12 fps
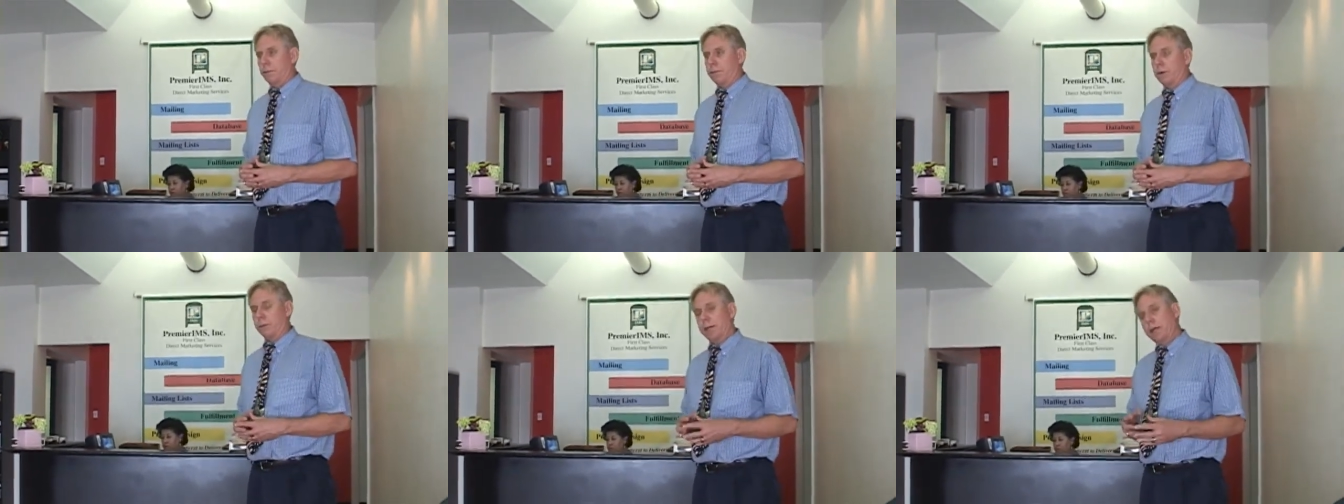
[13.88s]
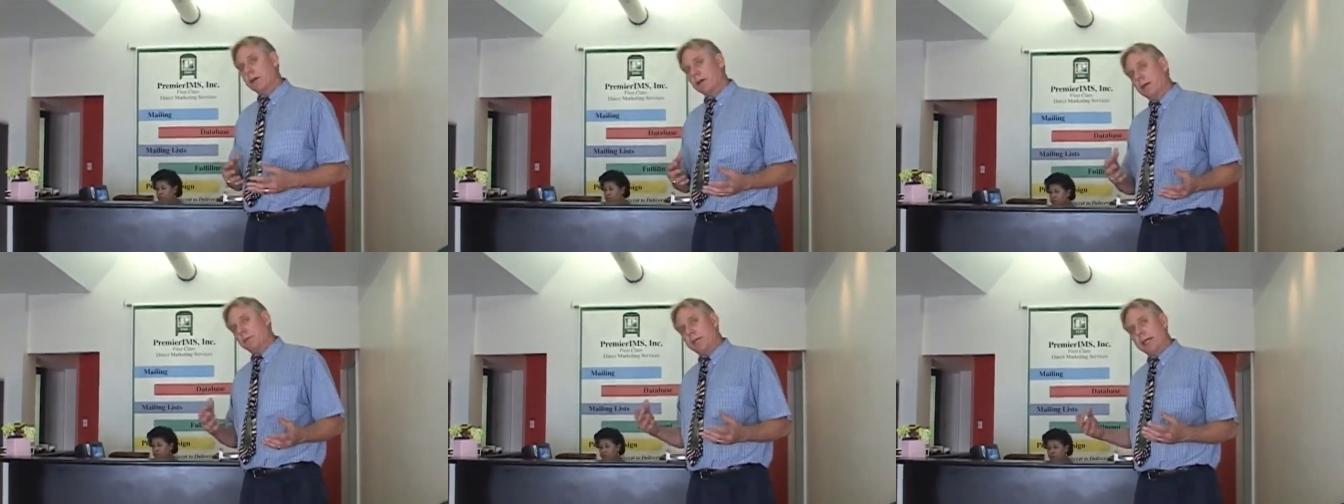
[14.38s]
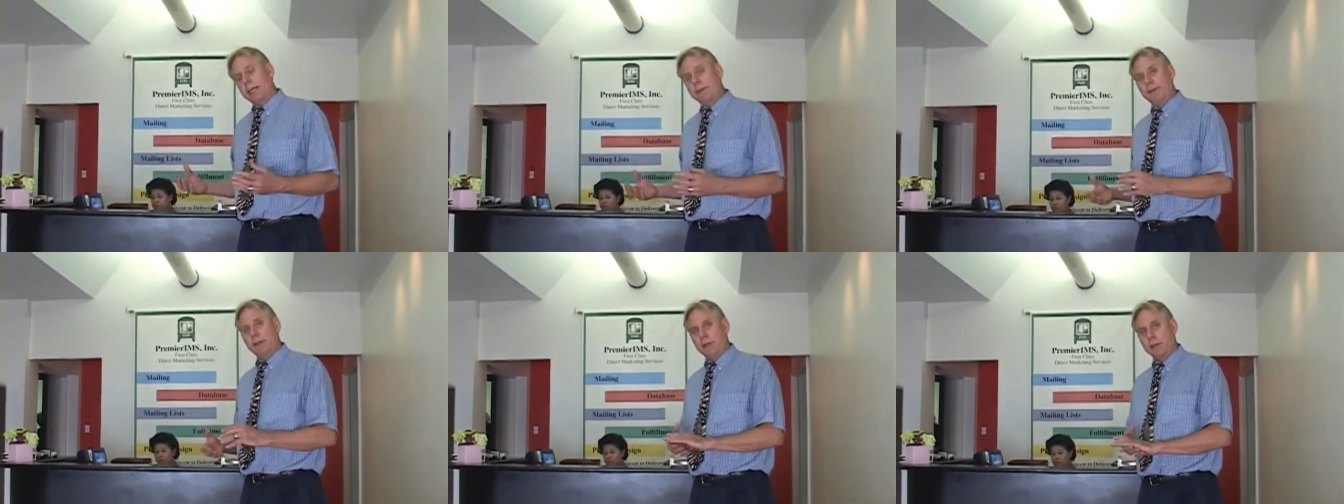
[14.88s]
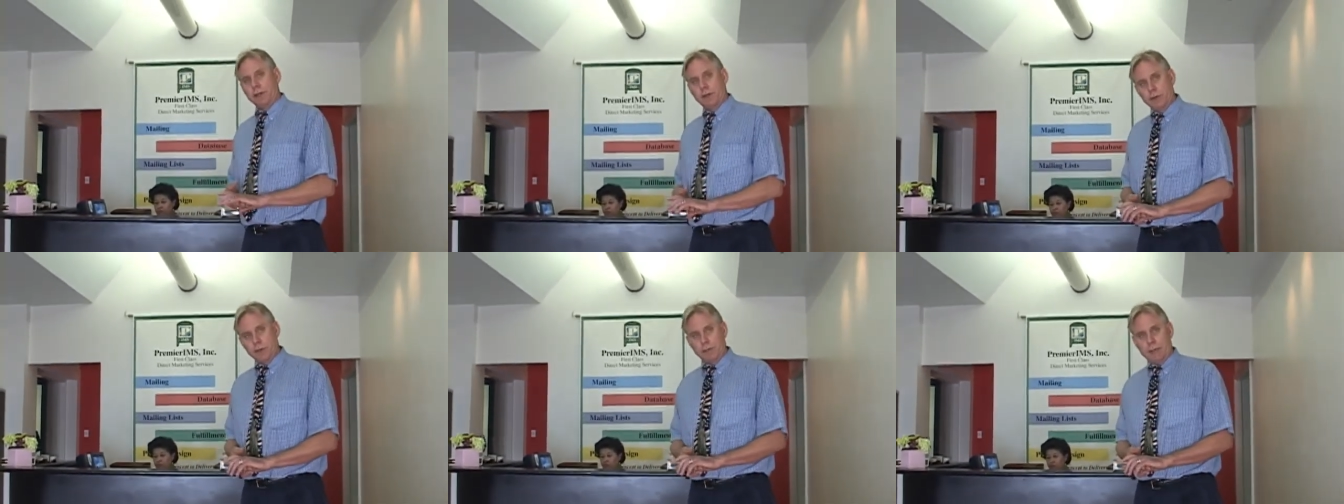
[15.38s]
From here, I'm going to give you a little
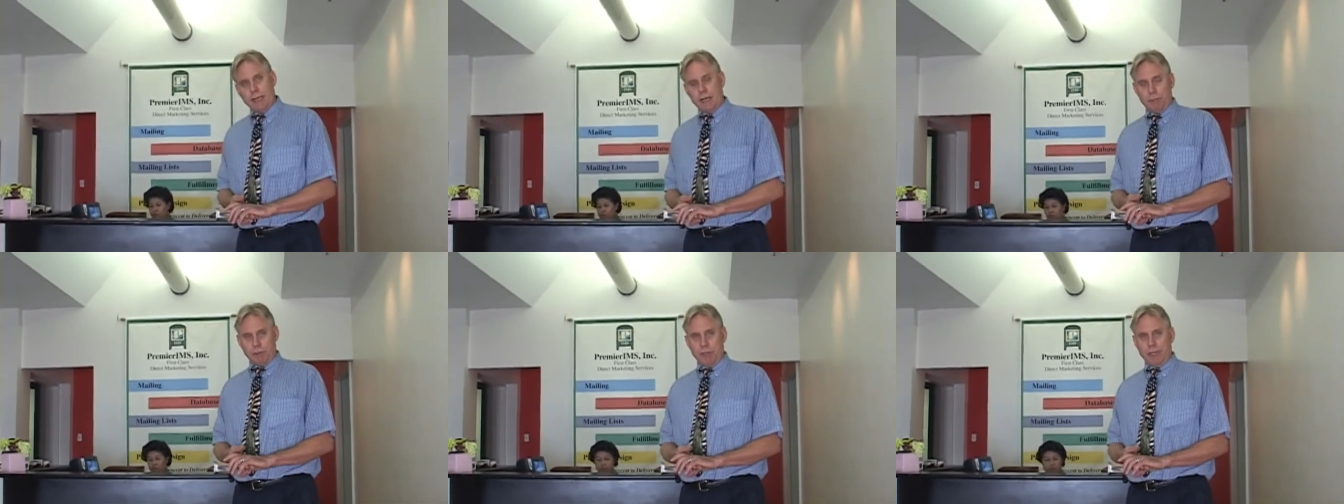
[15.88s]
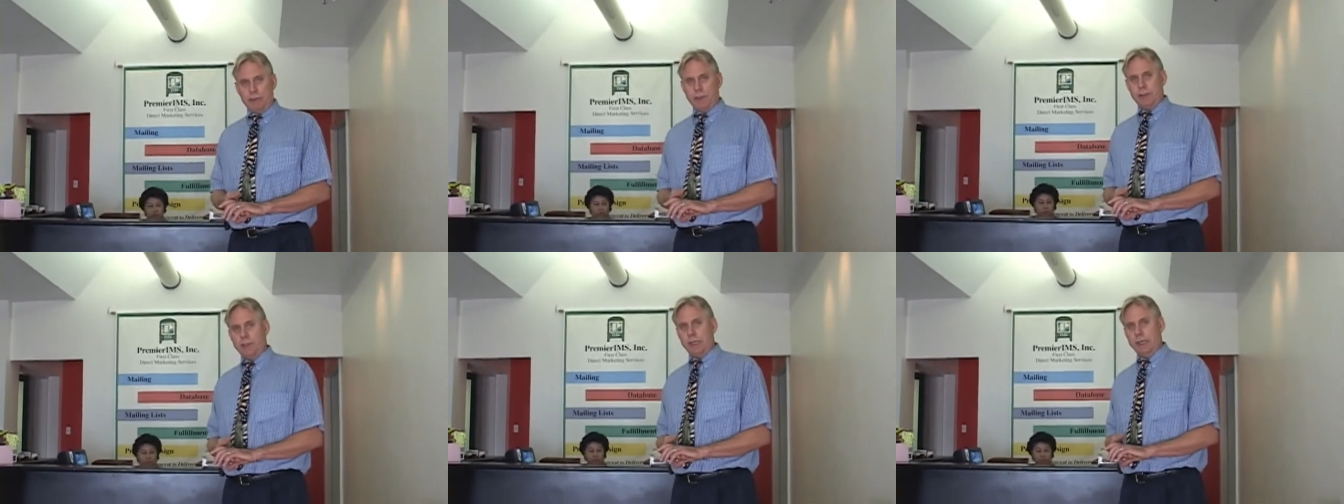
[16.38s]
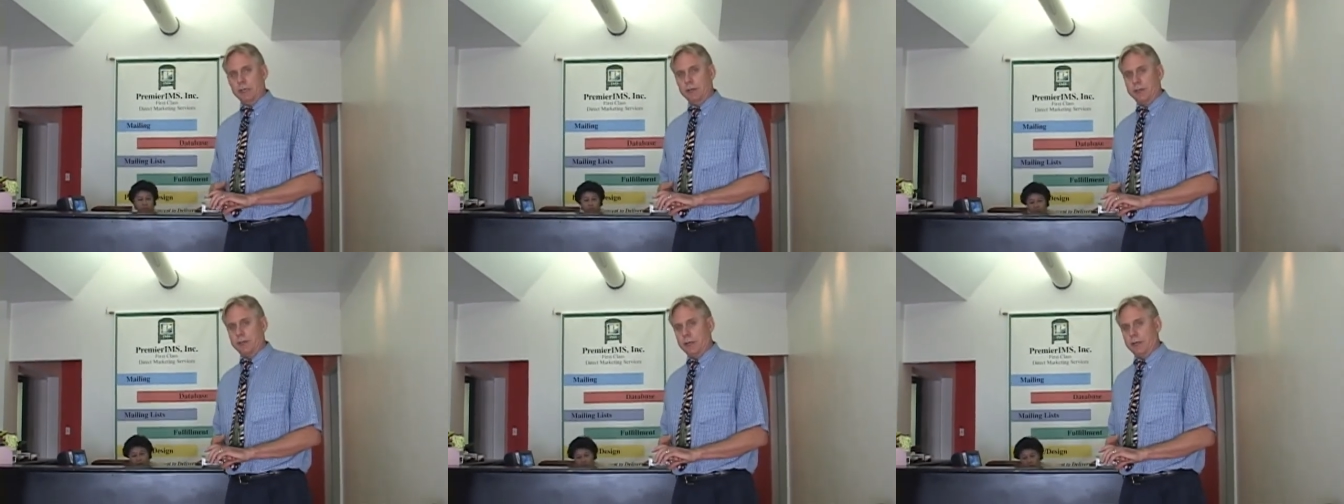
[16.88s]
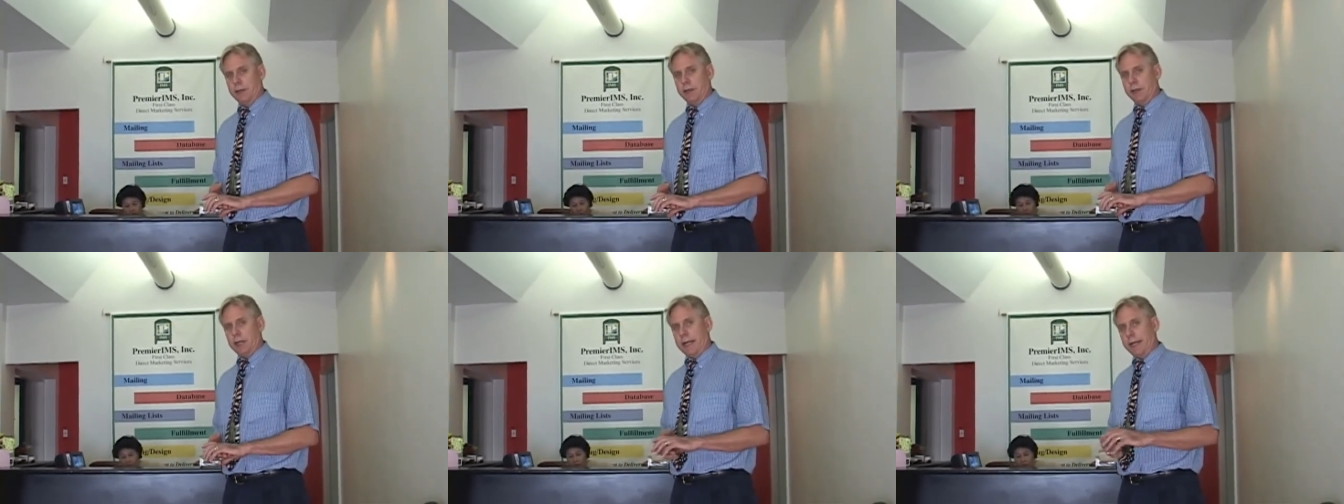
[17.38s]
tour of my operations here,
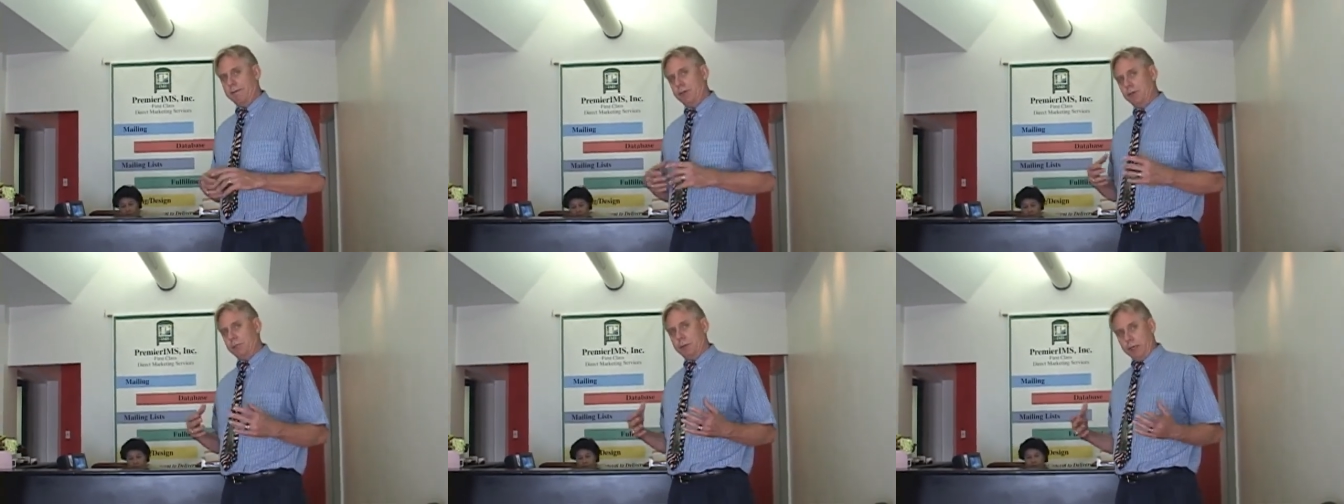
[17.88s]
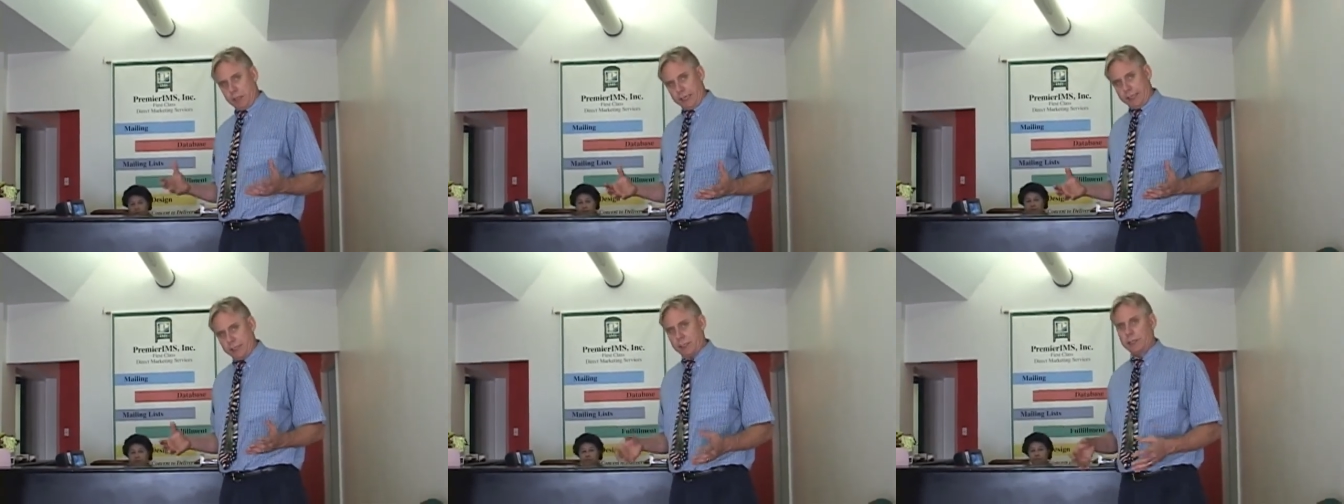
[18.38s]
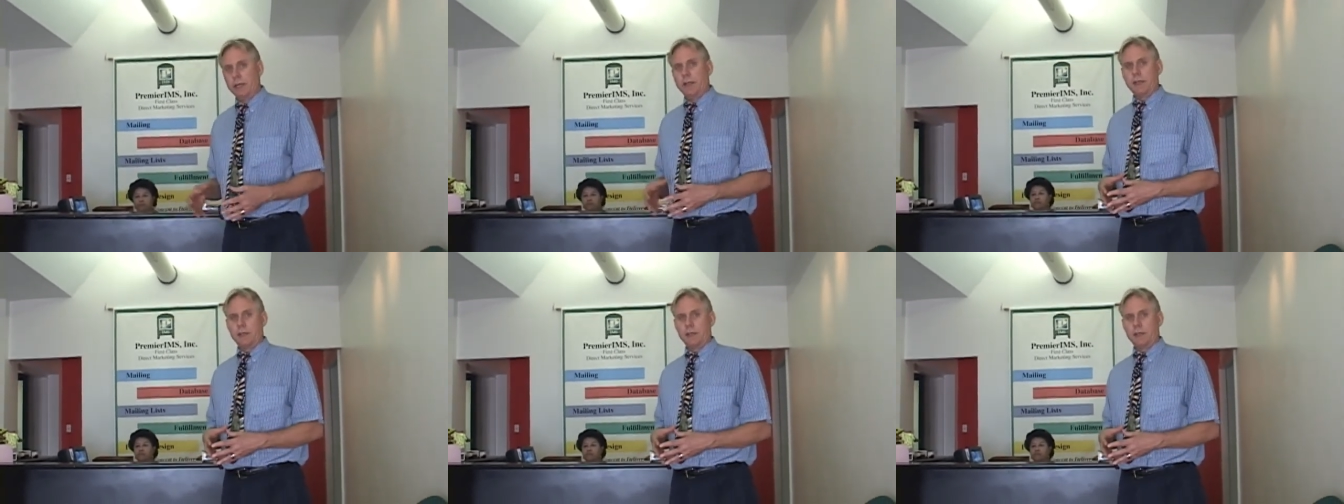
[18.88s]
and I have two buildings.